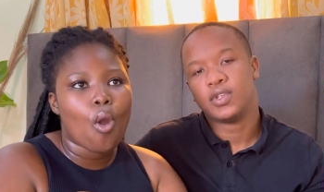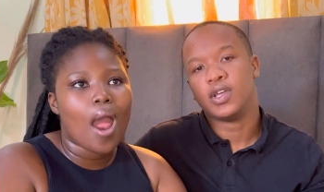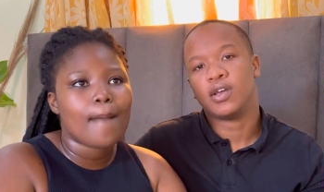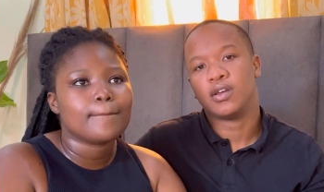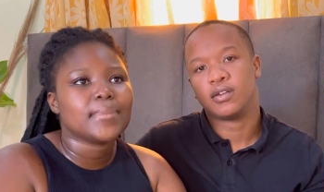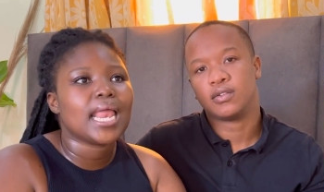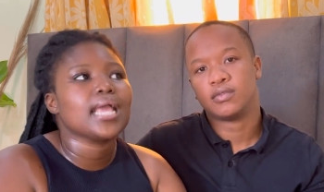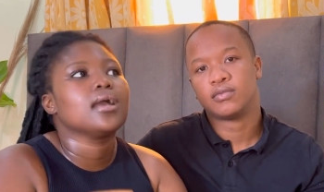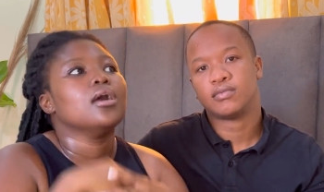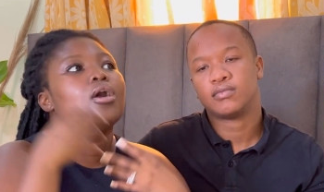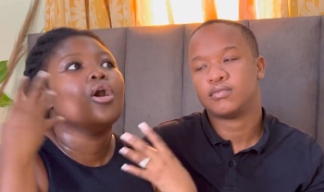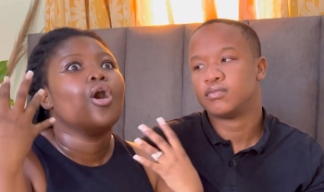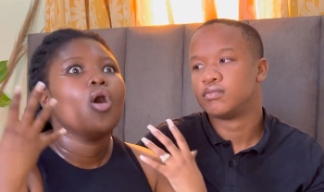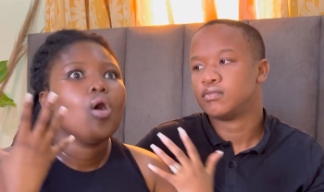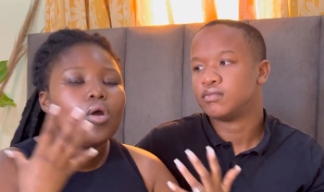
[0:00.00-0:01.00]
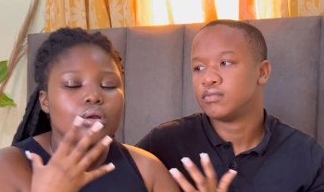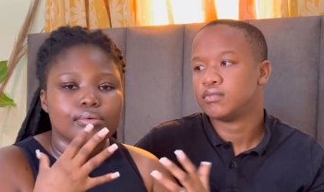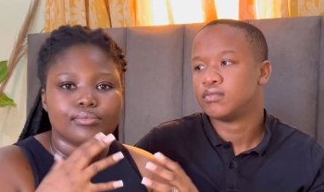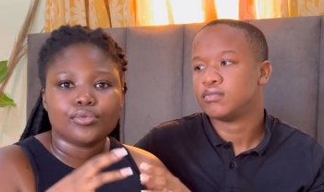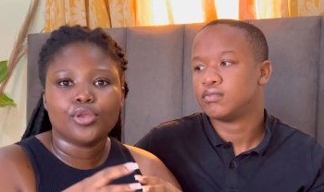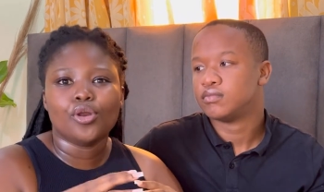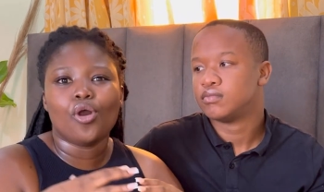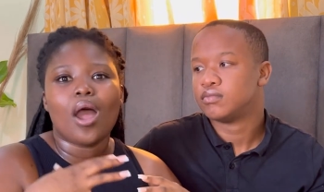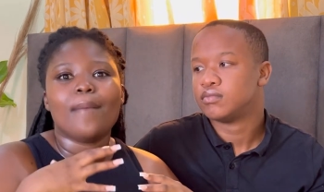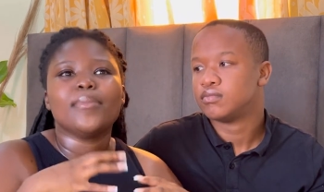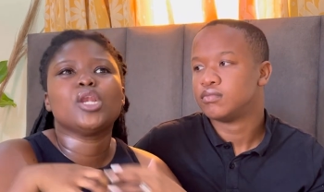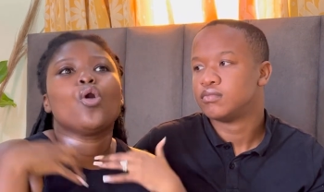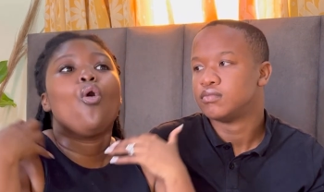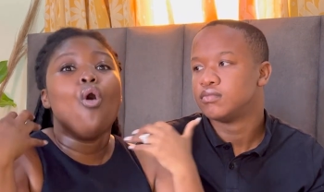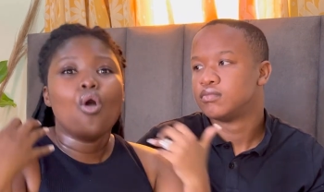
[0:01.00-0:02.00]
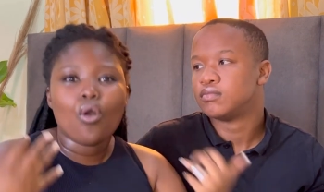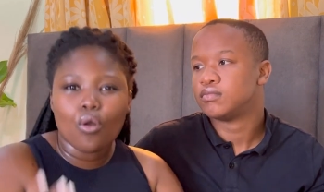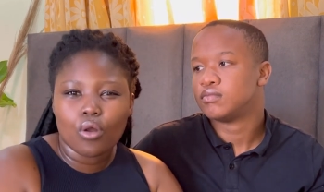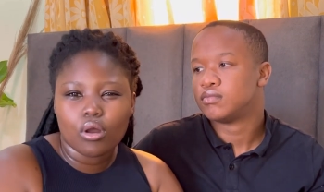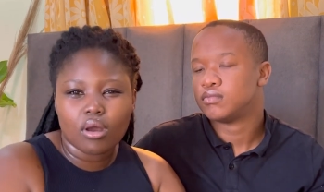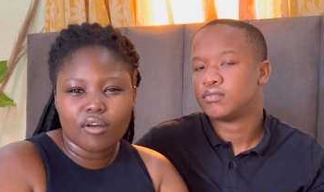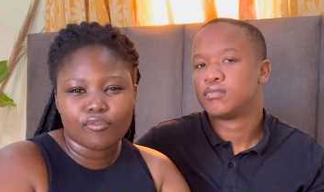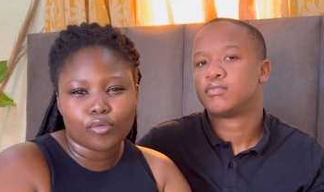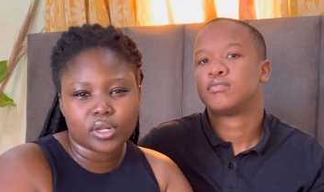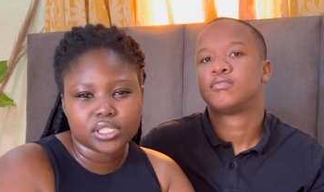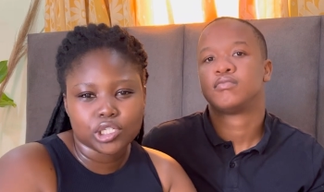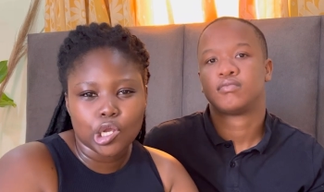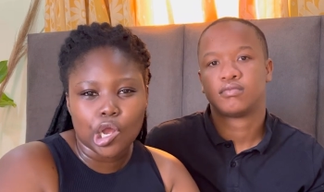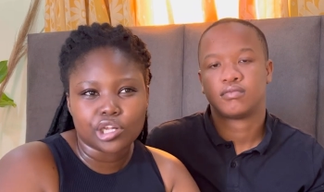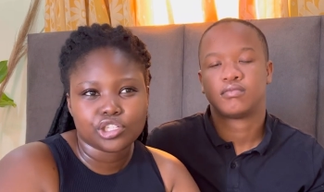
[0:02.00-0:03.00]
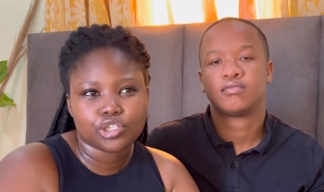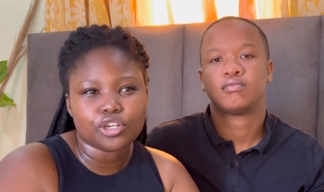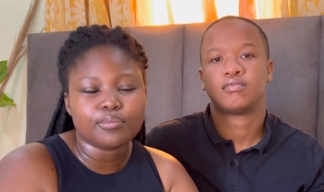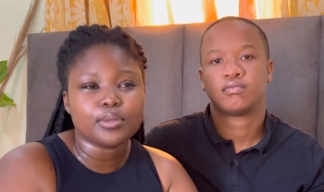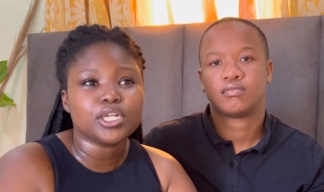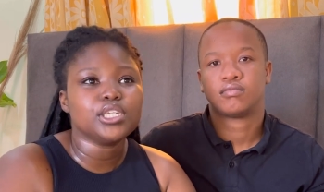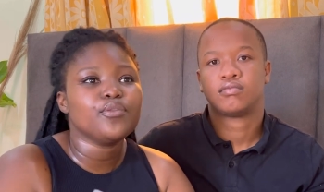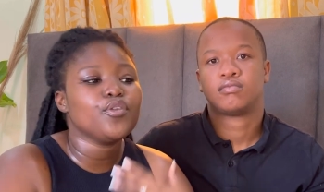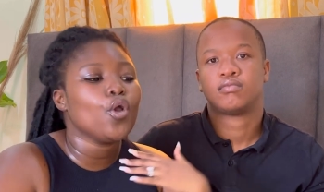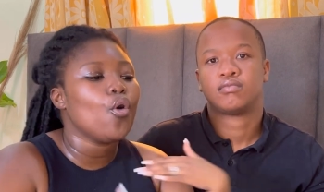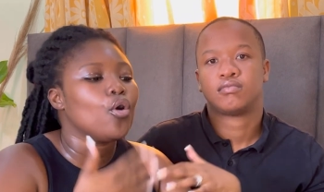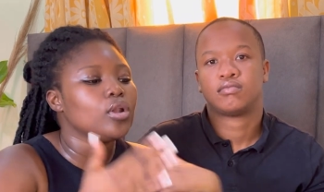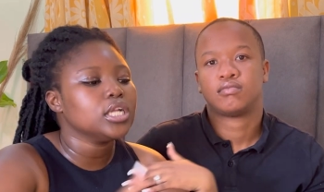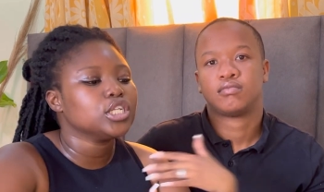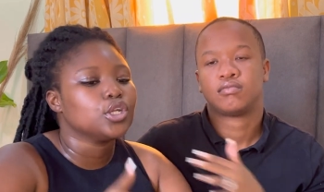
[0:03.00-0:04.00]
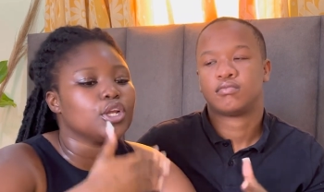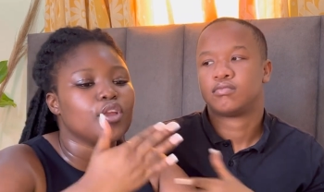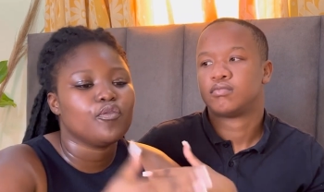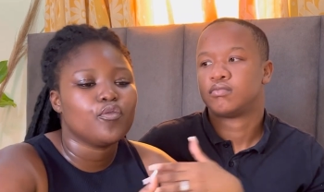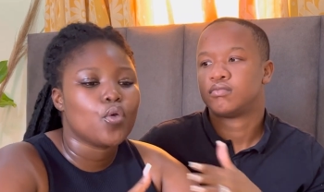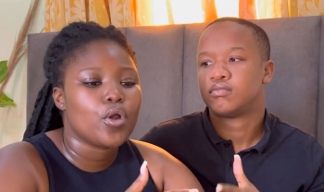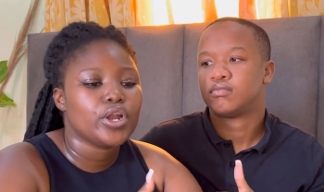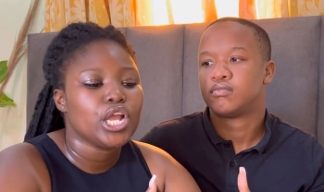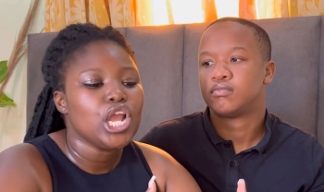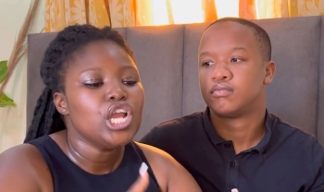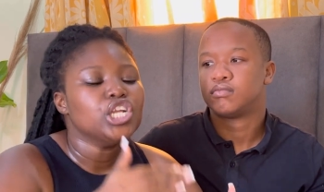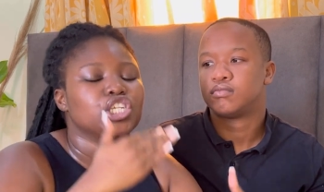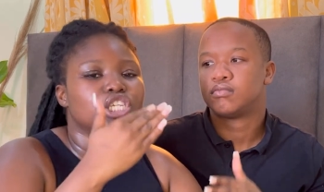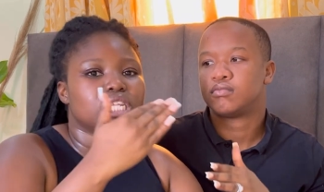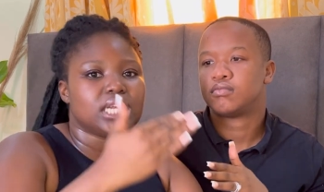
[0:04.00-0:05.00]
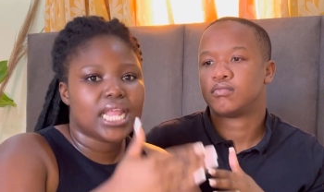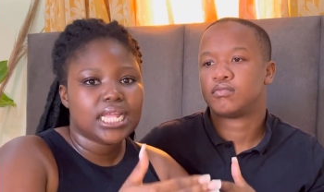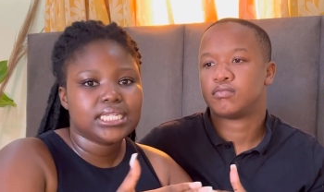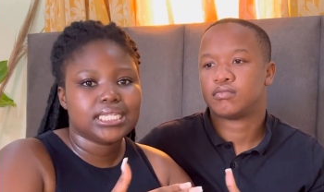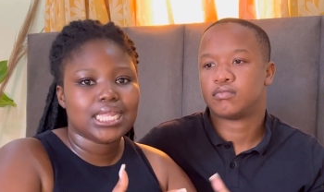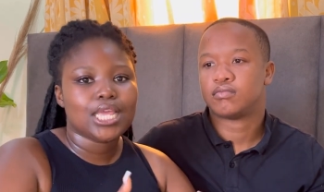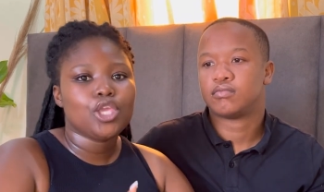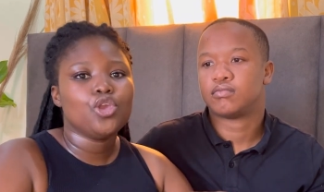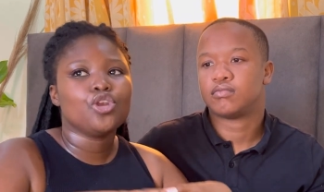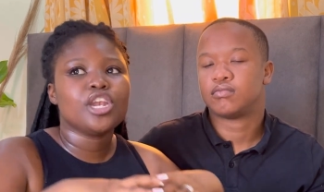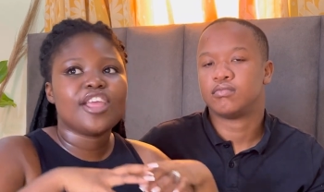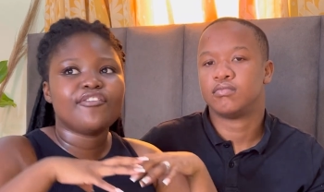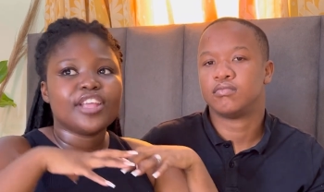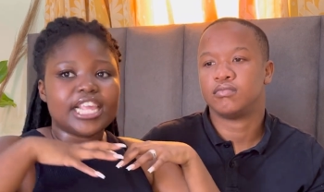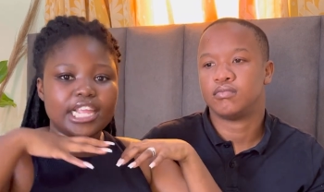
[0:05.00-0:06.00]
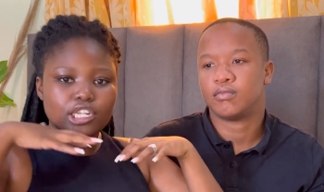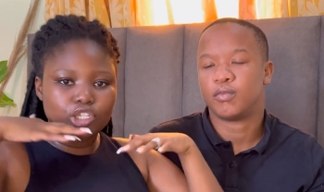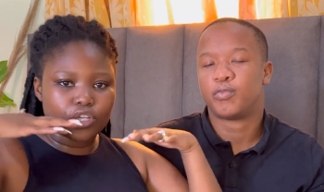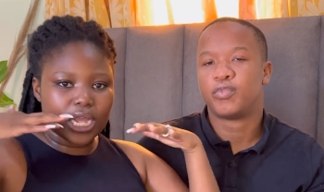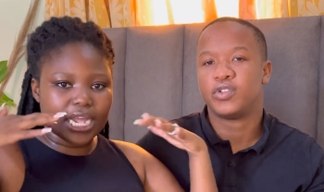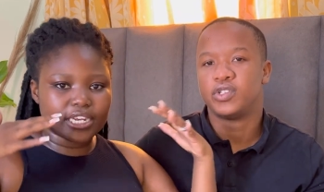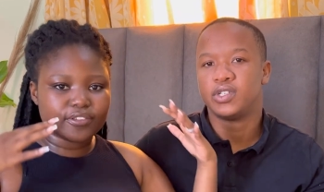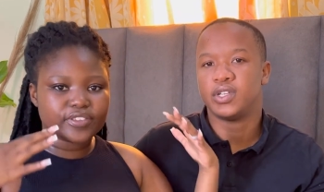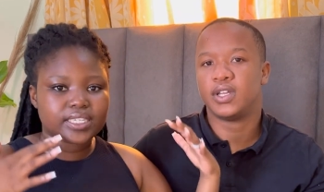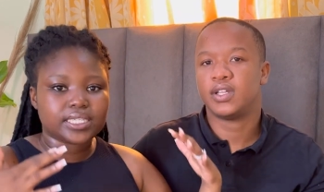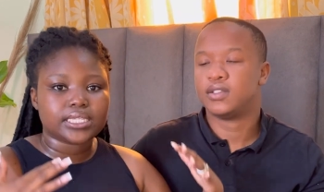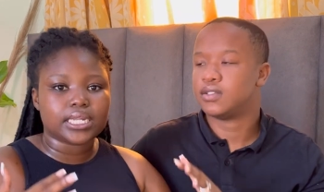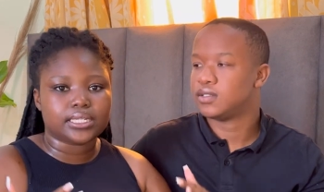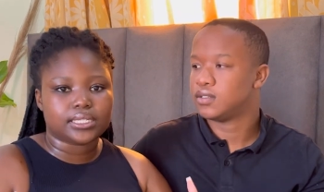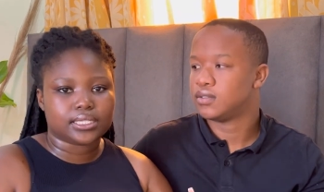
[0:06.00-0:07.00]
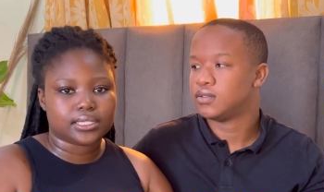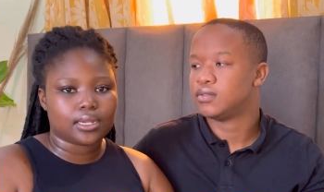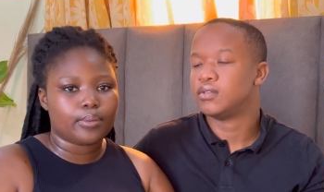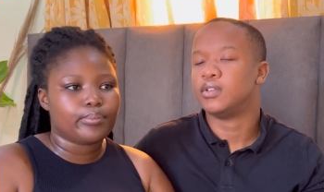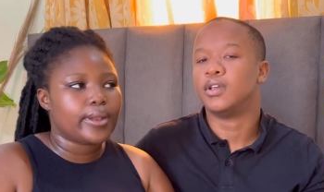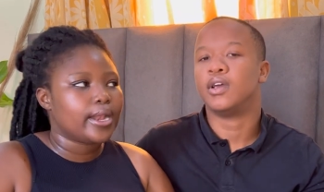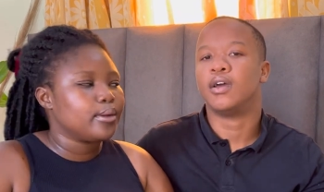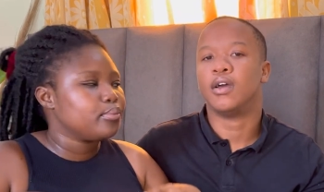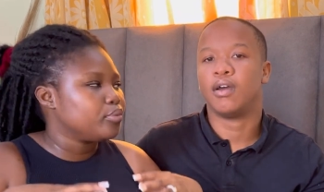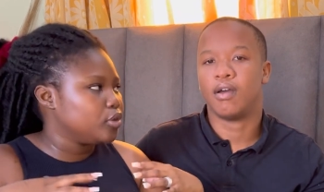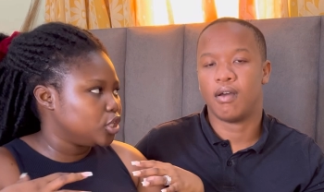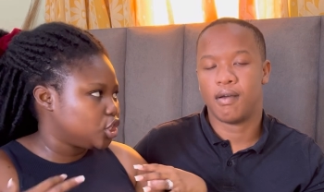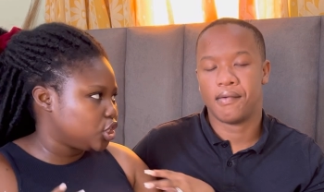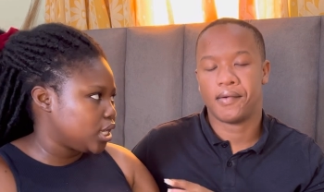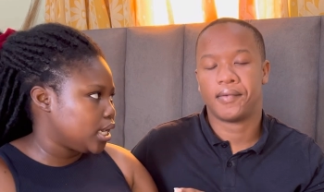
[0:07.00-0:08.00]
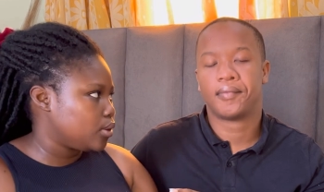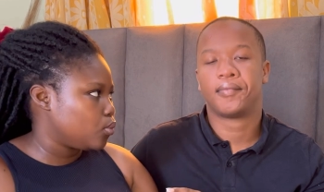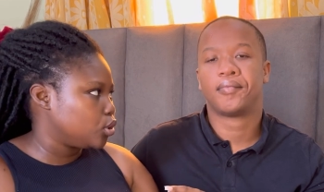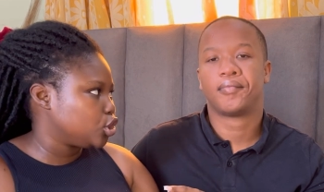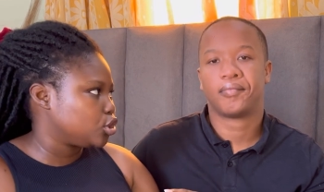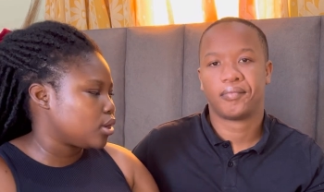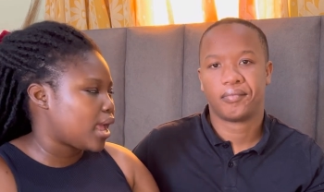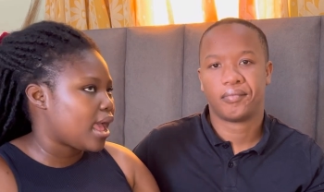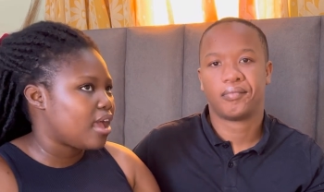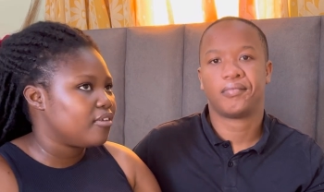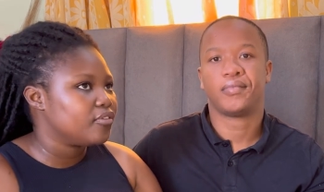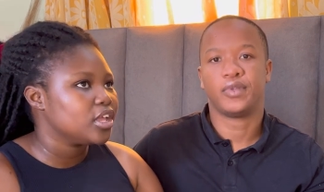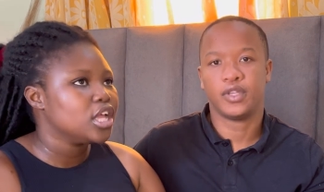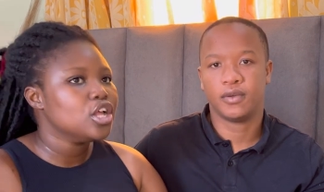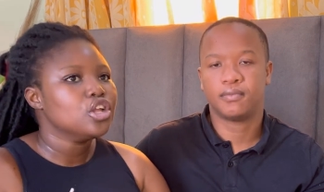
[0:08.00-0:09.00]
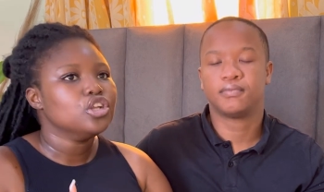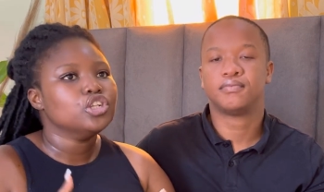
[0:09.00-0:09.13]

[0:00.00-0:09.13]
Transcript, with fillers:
Speaker 1: yeah. I'm like, you know i'm in awe of what god's doing because if you're always looking forward to the next thing you never get to kind of sit and appreciate what you have yep.